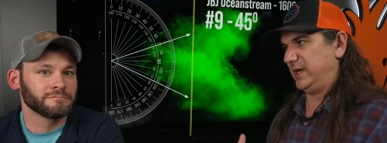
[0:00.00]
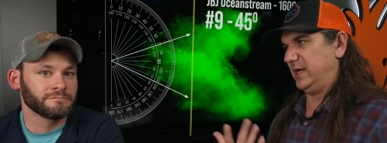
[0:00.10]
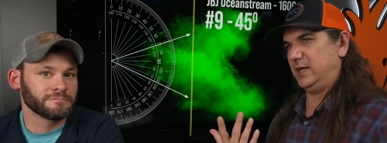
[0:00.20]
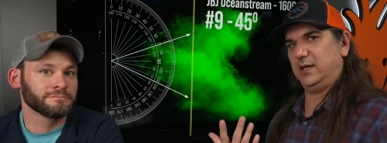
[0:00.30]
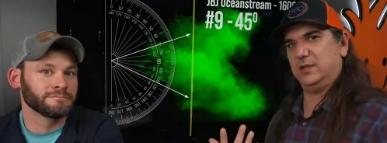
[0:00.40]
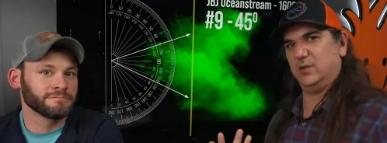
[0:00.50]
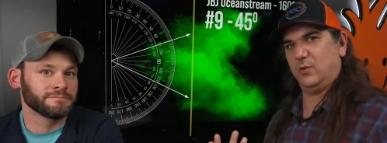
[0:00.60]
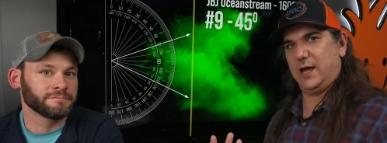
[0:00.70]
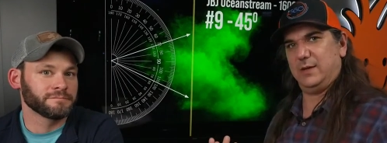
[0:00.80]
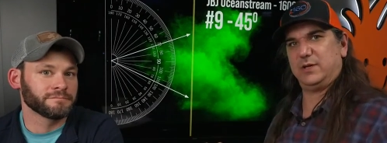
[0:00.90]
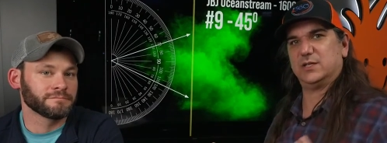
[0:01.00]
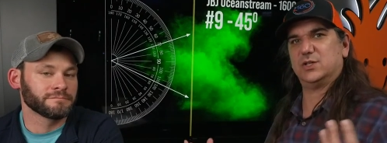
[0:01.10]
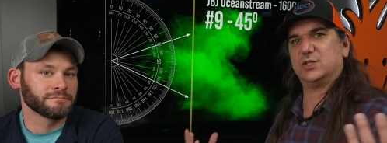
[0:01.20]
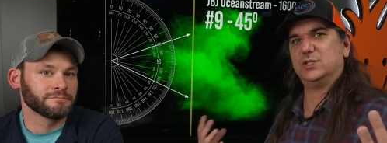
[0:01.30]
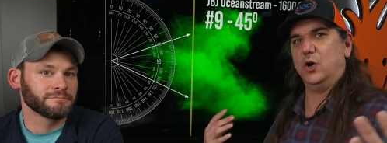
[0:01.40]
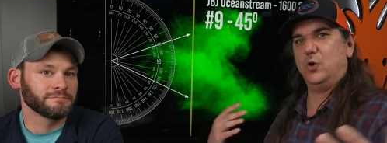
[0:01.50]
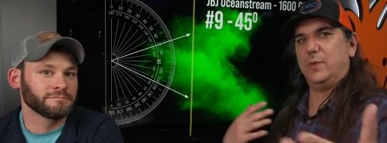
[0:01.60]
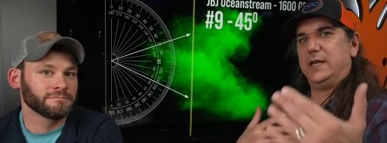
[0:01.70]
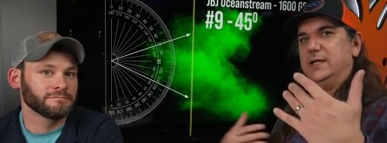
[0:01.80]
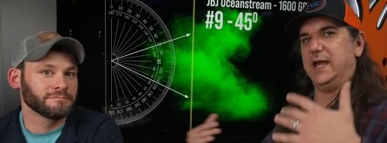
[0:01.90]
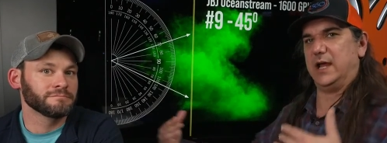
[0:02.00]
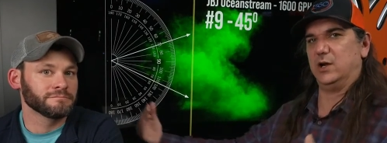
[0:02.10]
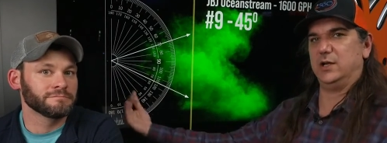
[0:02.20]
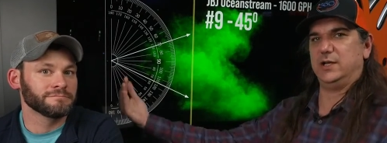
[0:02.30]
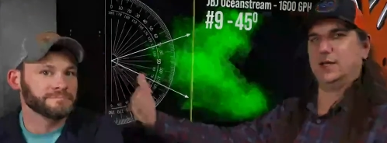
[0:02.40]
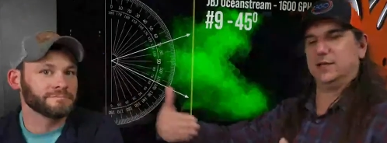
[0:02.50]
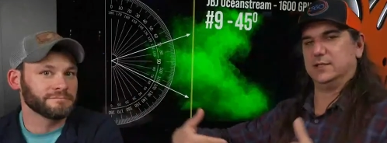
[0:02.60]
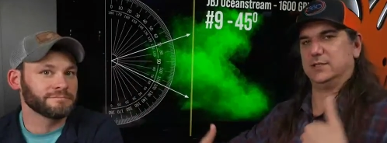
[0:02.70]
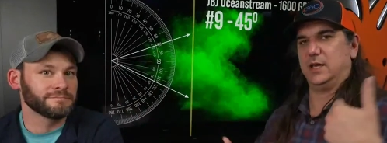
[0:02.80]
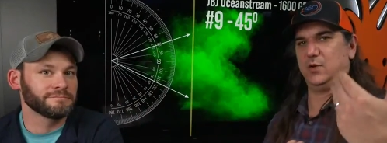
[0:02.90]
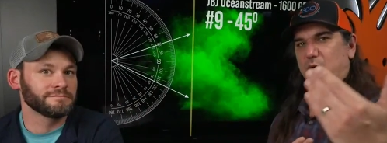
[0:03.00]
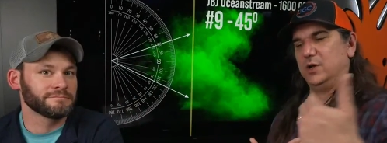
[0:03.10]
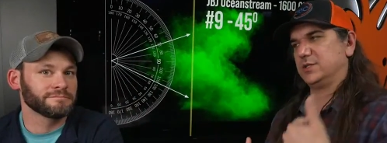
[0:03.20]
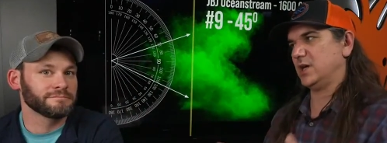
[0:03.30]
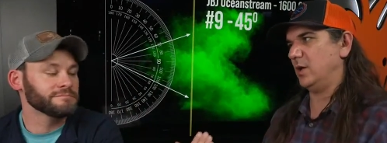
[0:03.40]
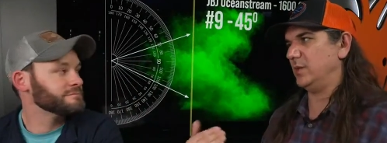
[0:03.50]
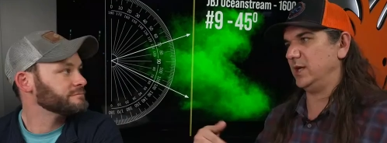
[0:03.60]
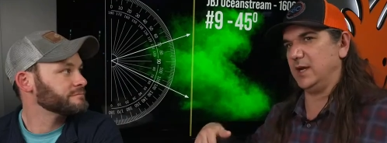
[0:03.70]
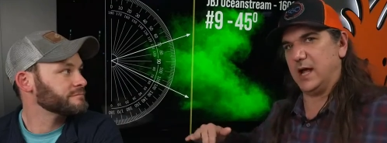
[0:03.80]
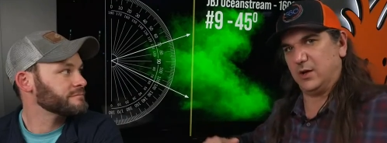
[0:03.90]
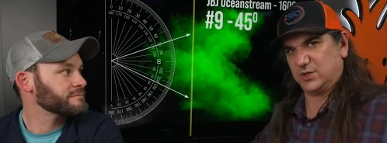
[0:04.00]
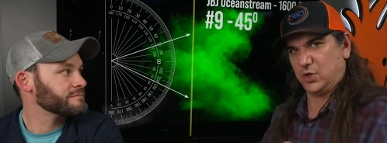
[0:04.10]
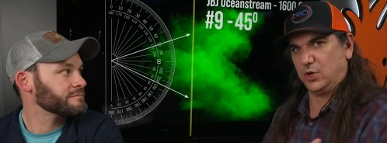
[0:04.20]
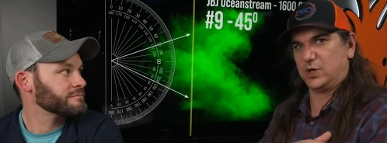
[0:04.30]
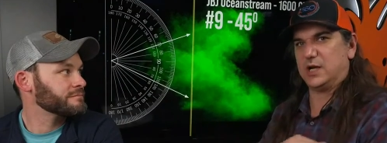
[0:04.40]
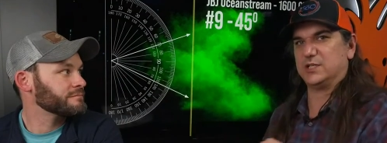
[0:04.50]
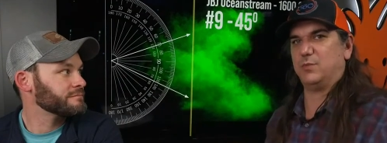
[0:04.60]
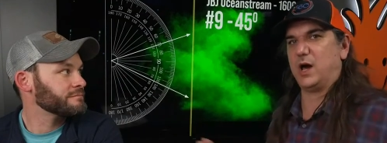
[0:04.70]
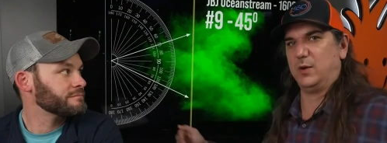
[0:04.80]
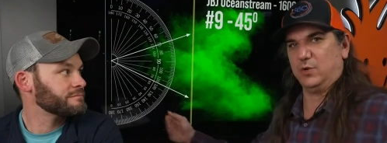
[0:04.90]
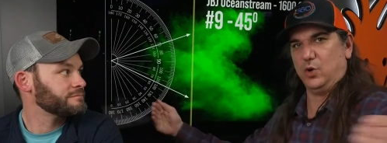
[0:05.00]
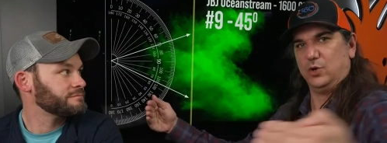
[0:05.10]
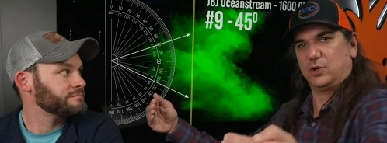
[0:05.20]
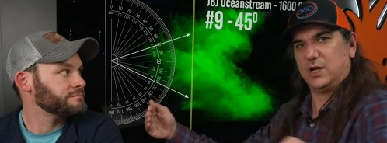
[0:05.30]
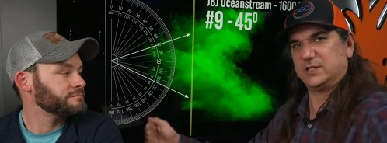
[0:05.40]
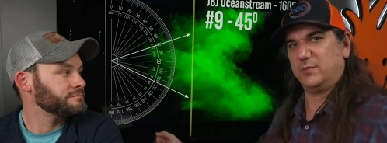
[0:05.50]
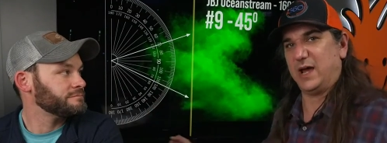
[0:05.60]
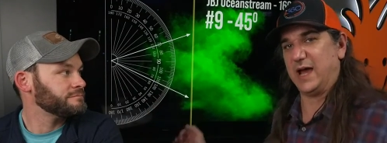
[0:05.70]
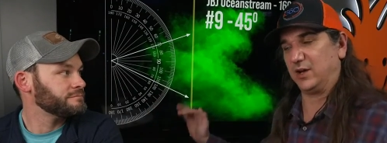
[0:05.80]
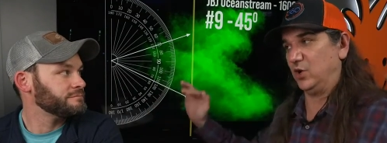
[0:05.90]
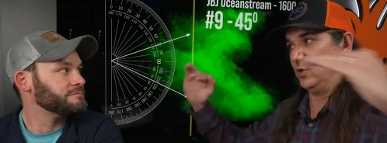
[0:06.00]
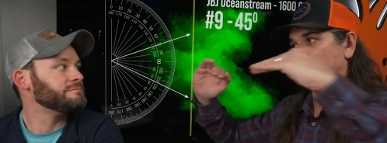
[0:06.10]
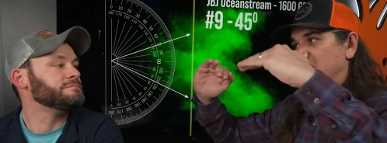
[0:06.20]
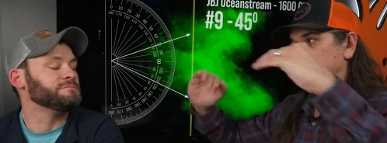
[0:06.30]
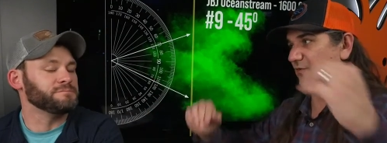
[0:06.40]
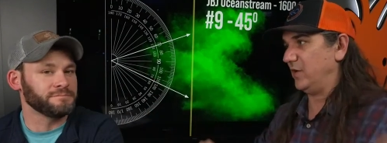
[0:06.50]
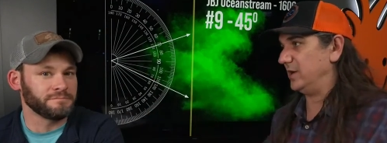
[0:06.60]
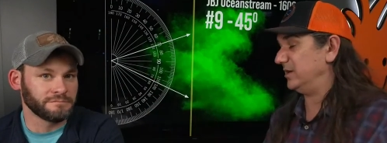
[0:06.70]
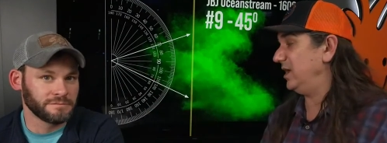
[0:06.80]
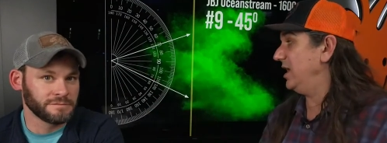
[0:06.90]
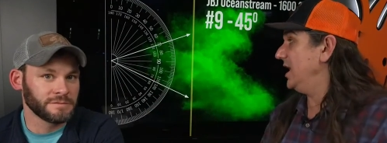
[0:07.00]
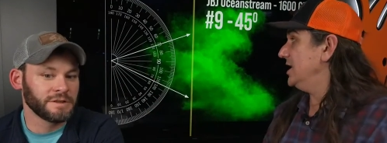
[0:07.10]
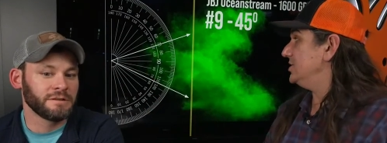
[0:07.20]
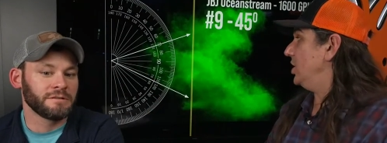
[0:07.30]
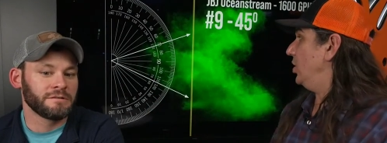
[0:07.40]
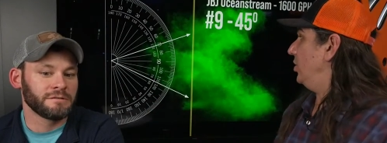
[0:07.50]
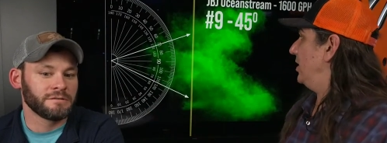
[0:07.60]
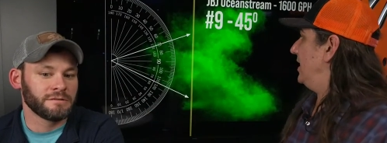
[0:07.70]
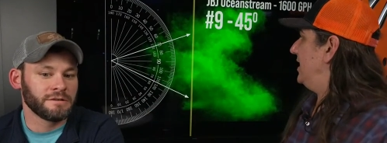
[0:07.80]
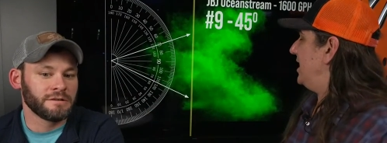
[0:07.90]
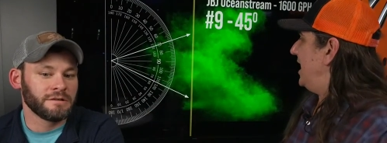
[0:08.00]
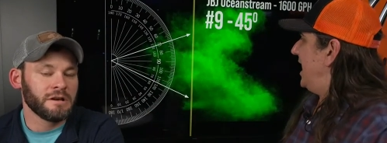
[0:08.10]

Speaker 1: getting in the way because there's so many areas uh, where it's coming in and out, going across the bottom, going across the back, going across the front. So yeah,